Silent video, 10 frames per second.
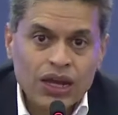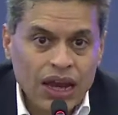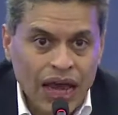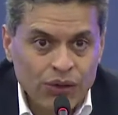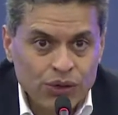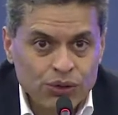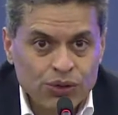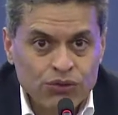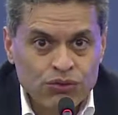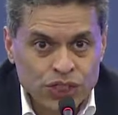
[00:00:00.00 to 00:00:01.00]
allow you
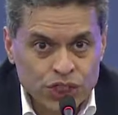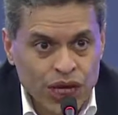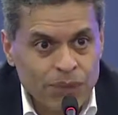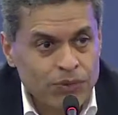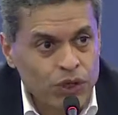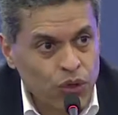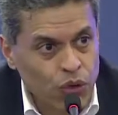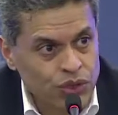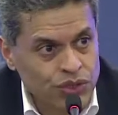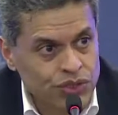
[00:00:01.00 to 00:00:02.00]
to reshape the
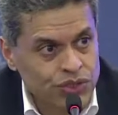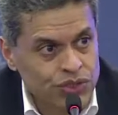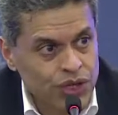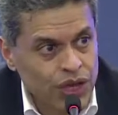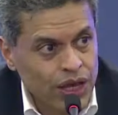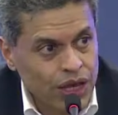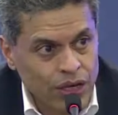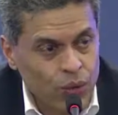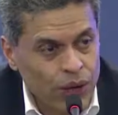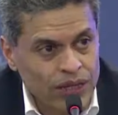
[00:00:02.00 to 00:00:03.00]
courses in
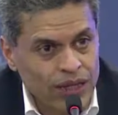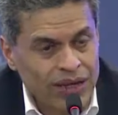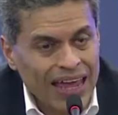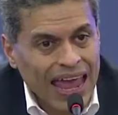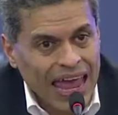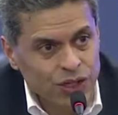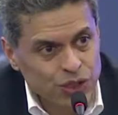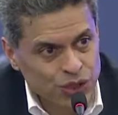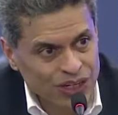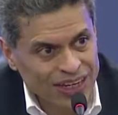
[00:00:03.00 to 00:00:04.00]
a way that
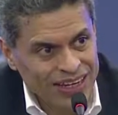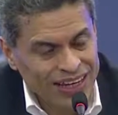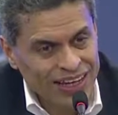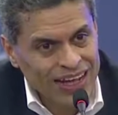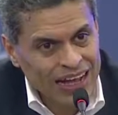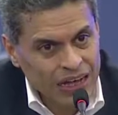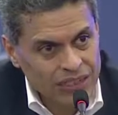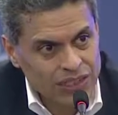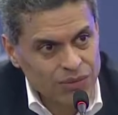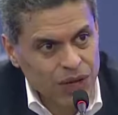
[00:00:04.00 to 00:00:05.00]
actually
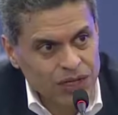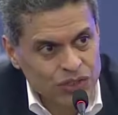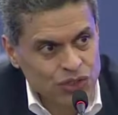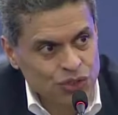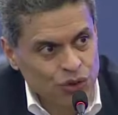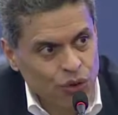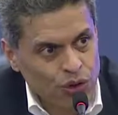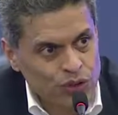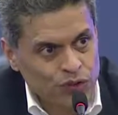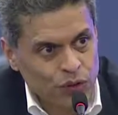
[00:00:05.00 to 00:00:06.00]
customizes the
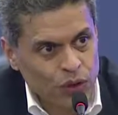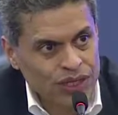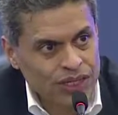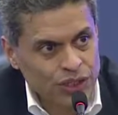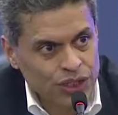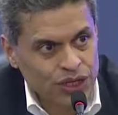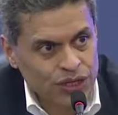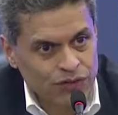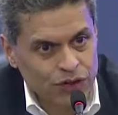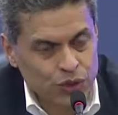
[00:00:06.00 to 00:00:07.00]
course for each
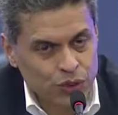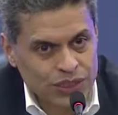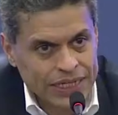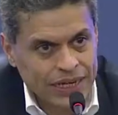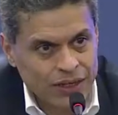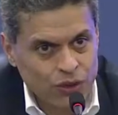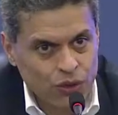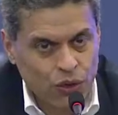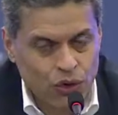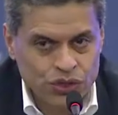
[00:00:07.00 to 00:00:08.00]
individual taking the
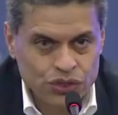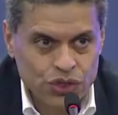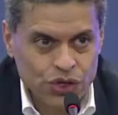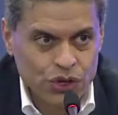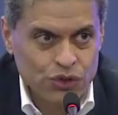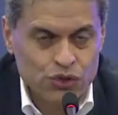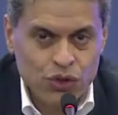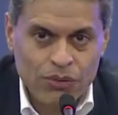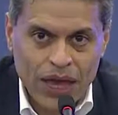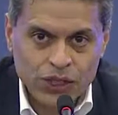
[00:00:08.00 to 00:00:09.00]
course. So
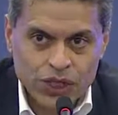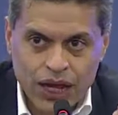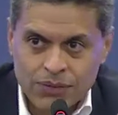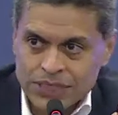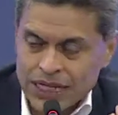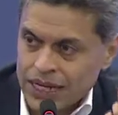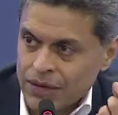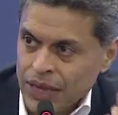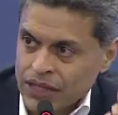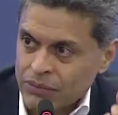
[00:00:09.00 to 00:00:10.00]
imagine I'm taking
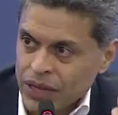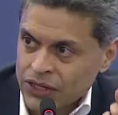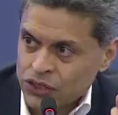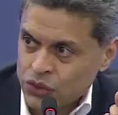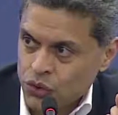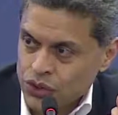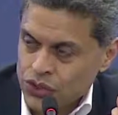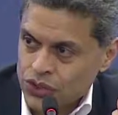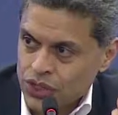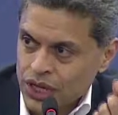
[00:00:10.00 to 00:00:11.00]
a mathematics
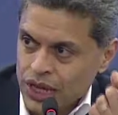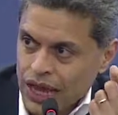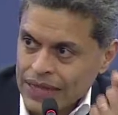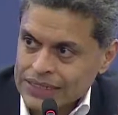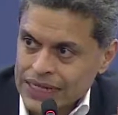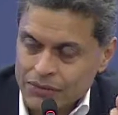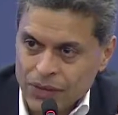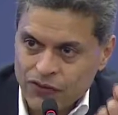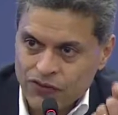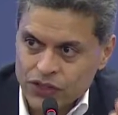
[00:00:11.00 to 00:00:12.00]
course, I take
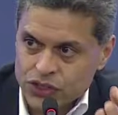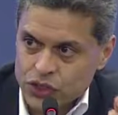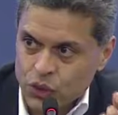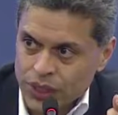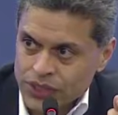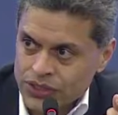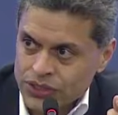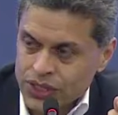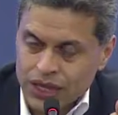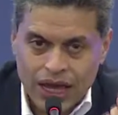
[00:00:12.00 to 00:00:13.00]
my first
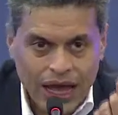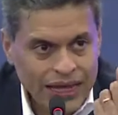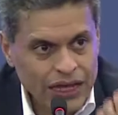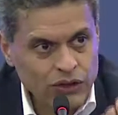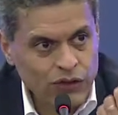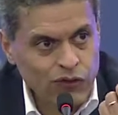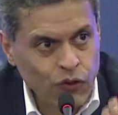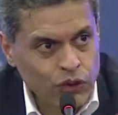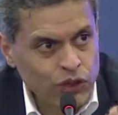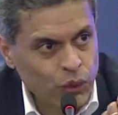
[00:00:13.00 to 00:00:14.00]
quiz, I get the
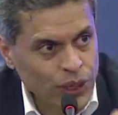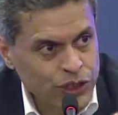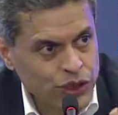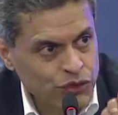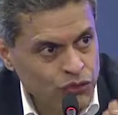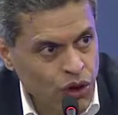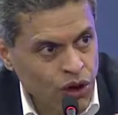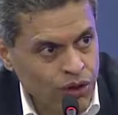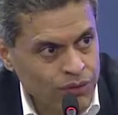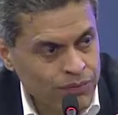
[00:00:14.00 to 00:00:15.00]
fourth question
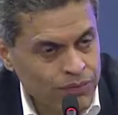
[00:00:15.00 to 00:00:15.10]
wrong.